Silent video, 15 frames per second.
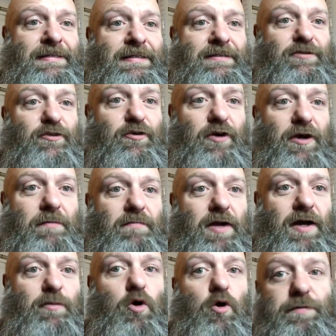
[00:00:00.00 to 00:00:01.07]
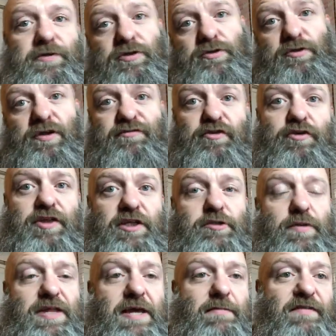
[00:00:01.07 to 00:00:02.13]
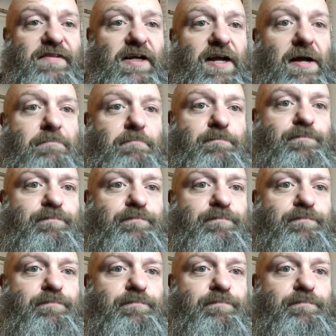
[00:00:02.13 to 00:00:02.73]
So I'm hoping to do a few things with them if I can.